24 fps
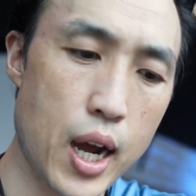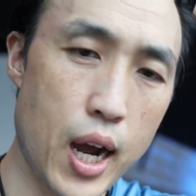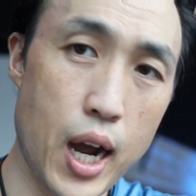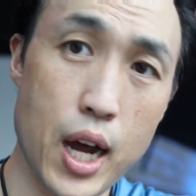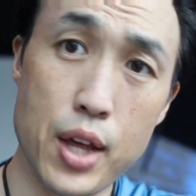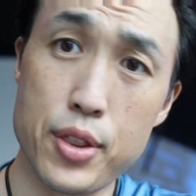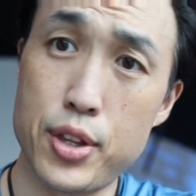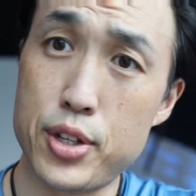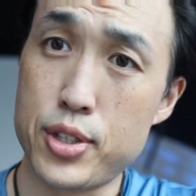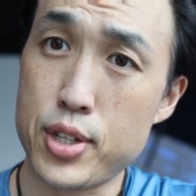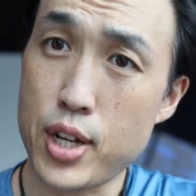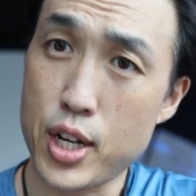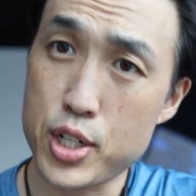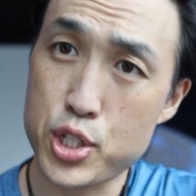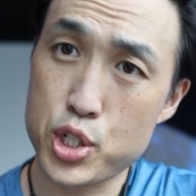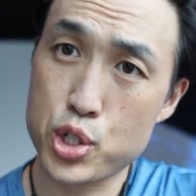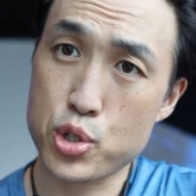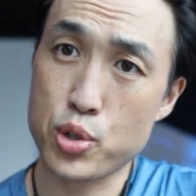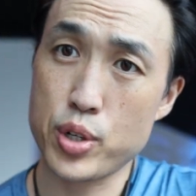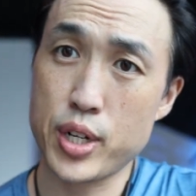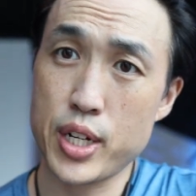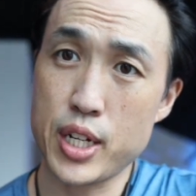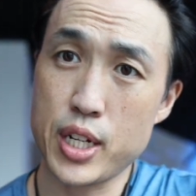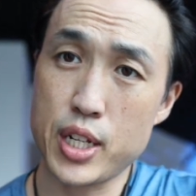Uh, the
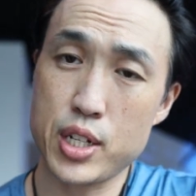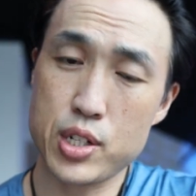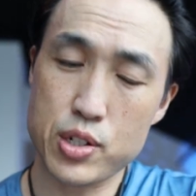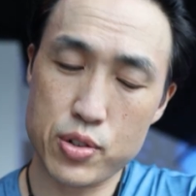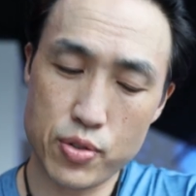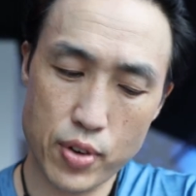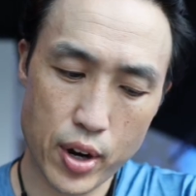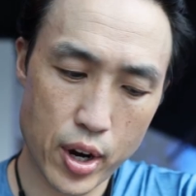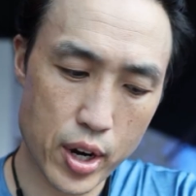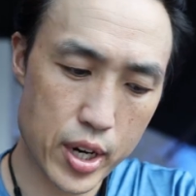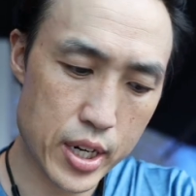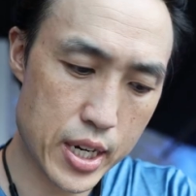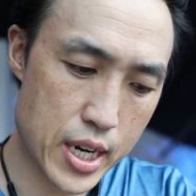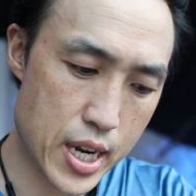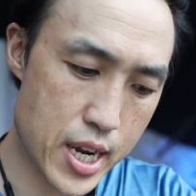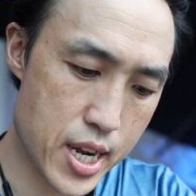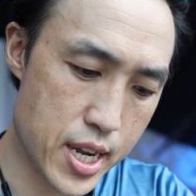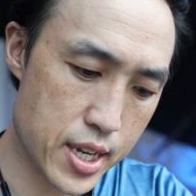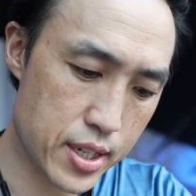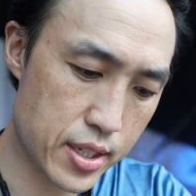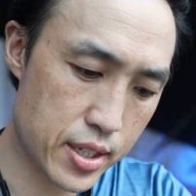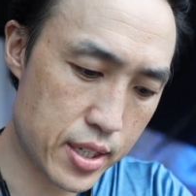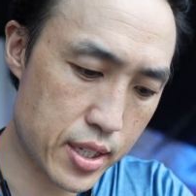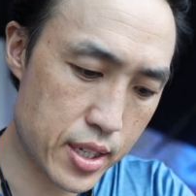touchscreen is very
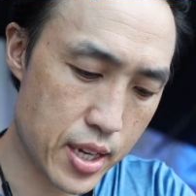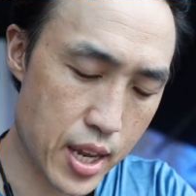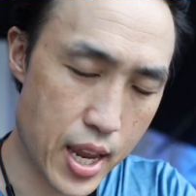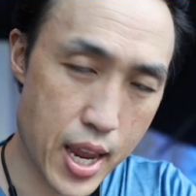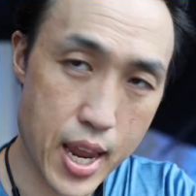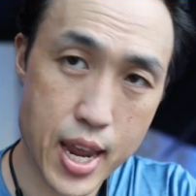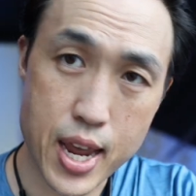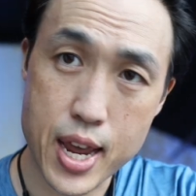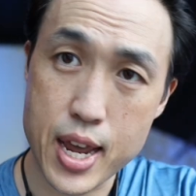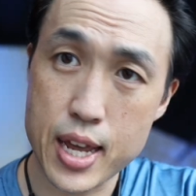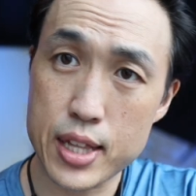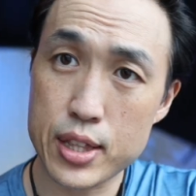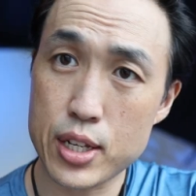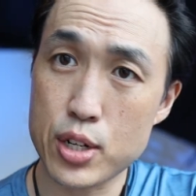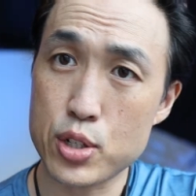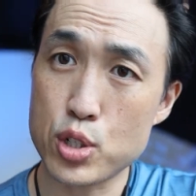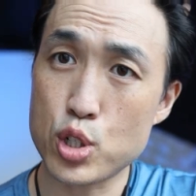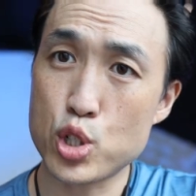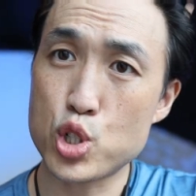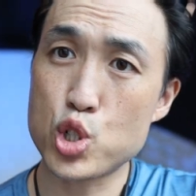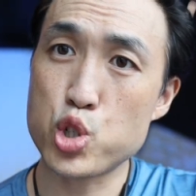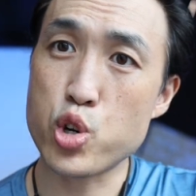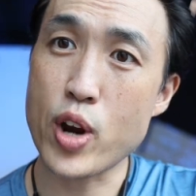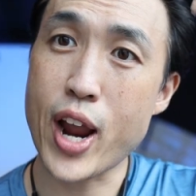nice, and
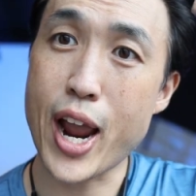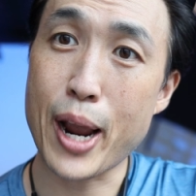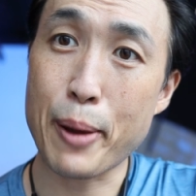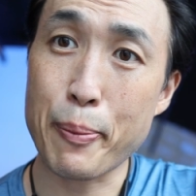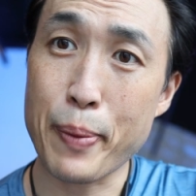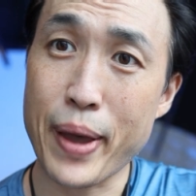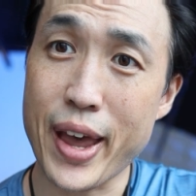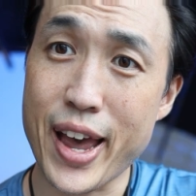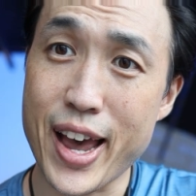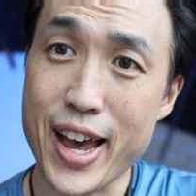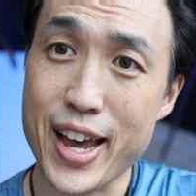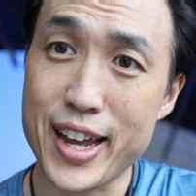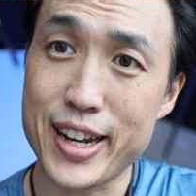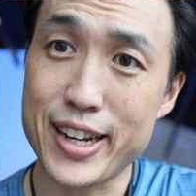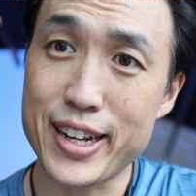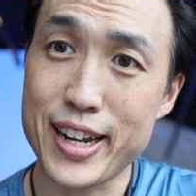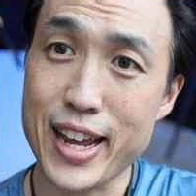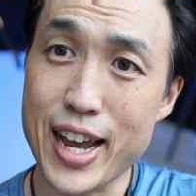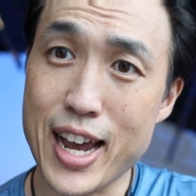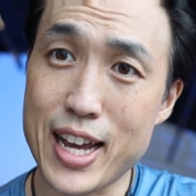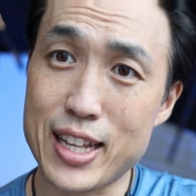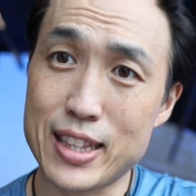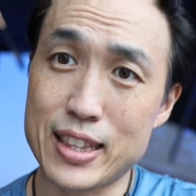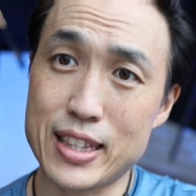there's a trackpad
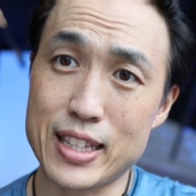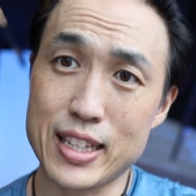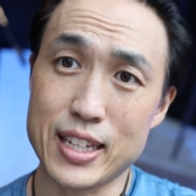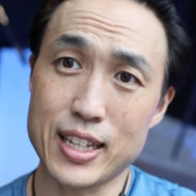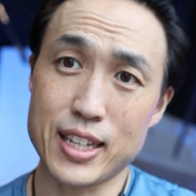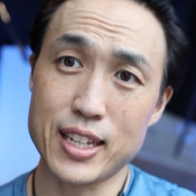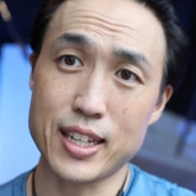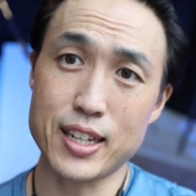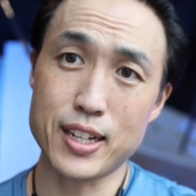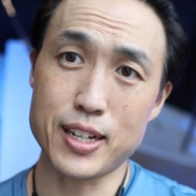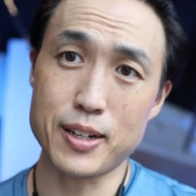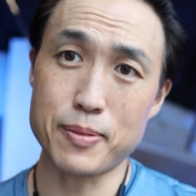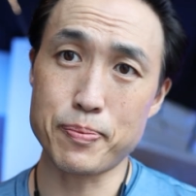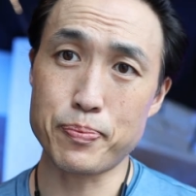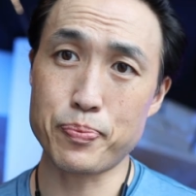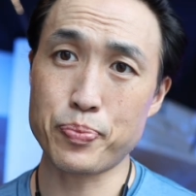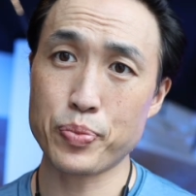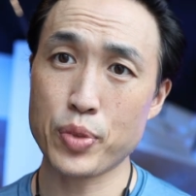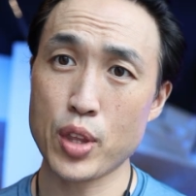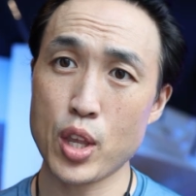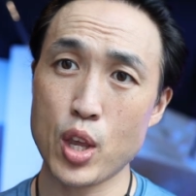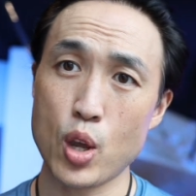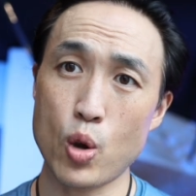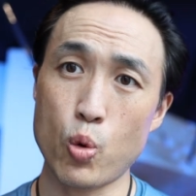at the um,
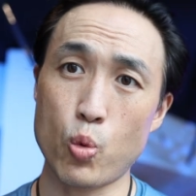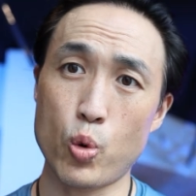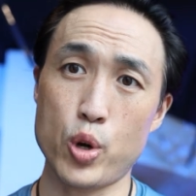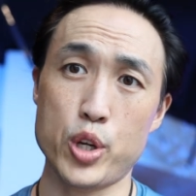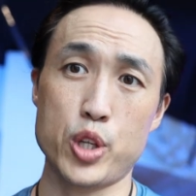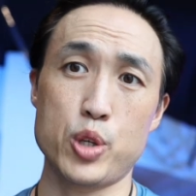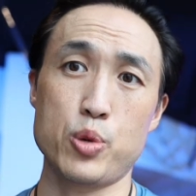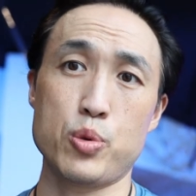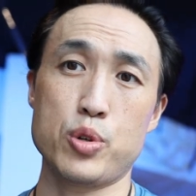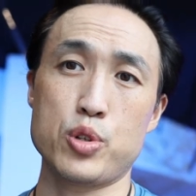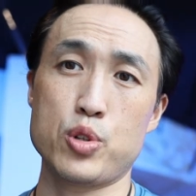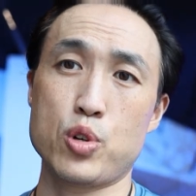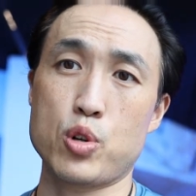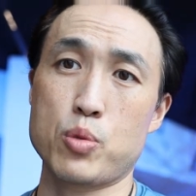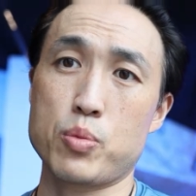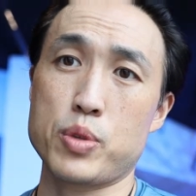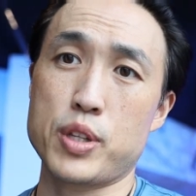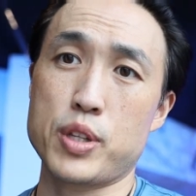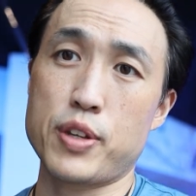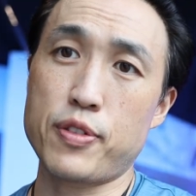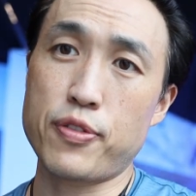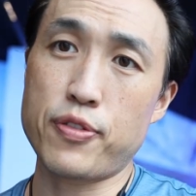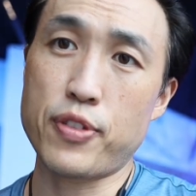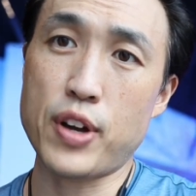where you would
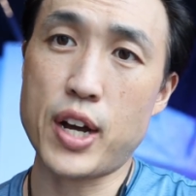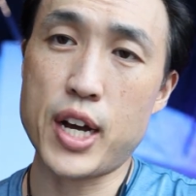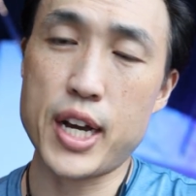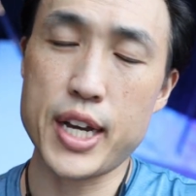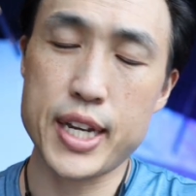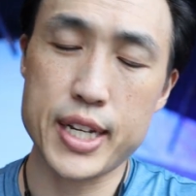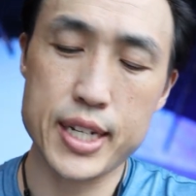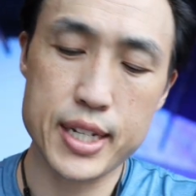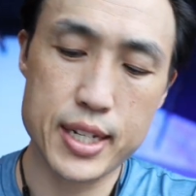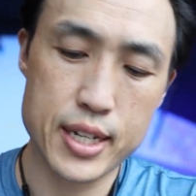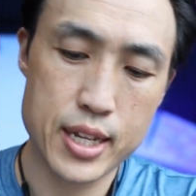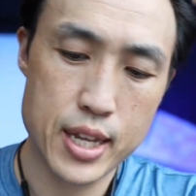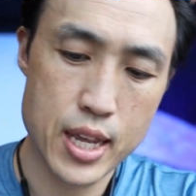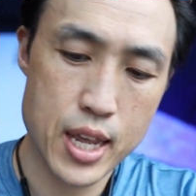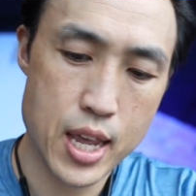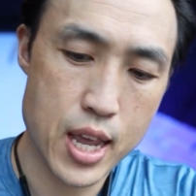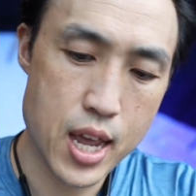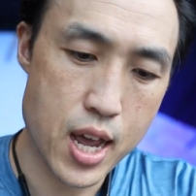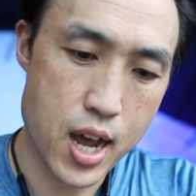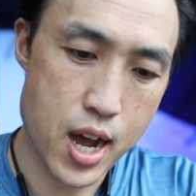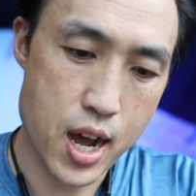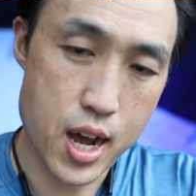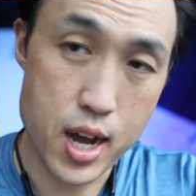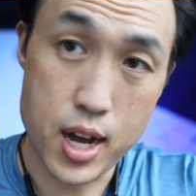normally find
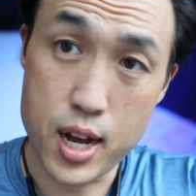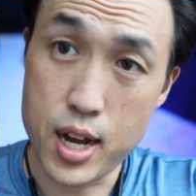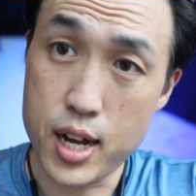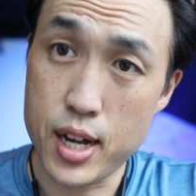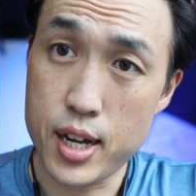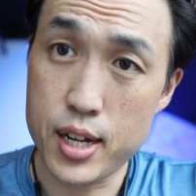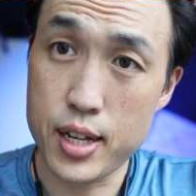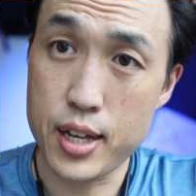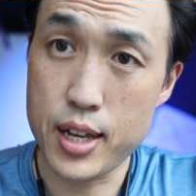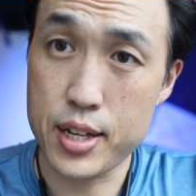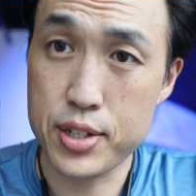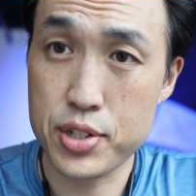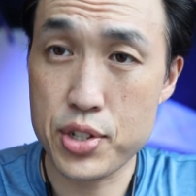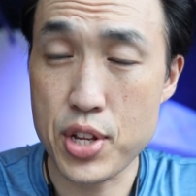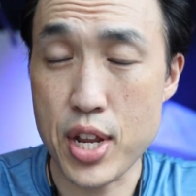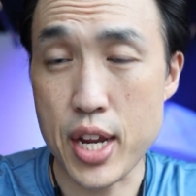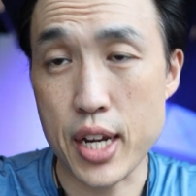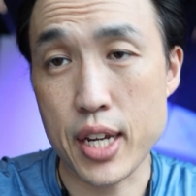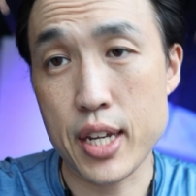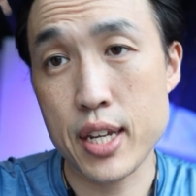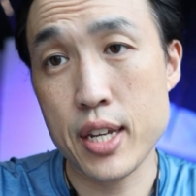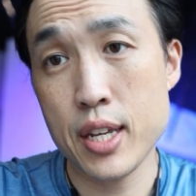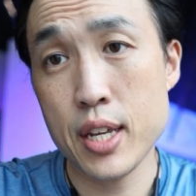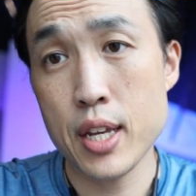uh, a stick.